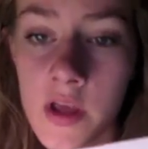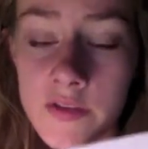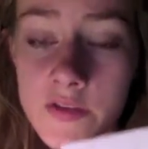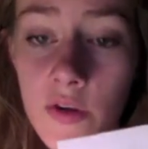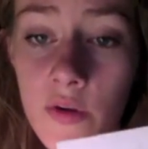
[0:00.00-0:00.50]

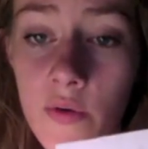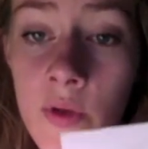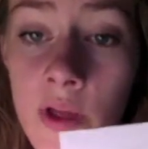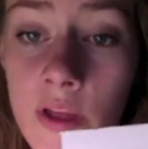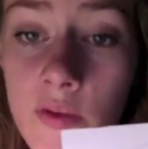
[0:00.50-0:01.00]
So
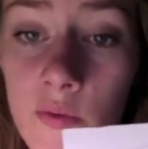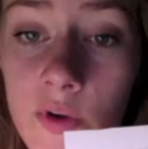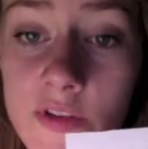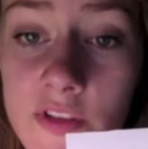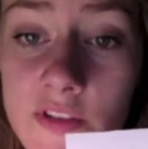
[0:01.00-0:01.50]

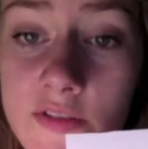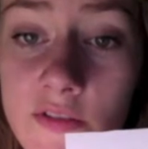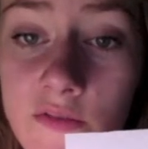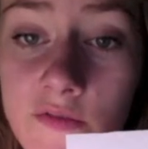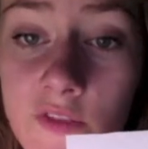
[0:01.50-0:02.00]
where it says
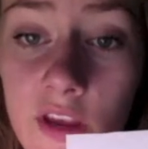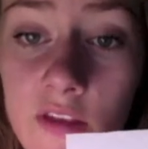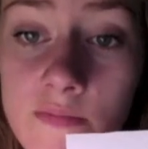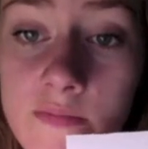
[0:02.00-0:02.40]
V,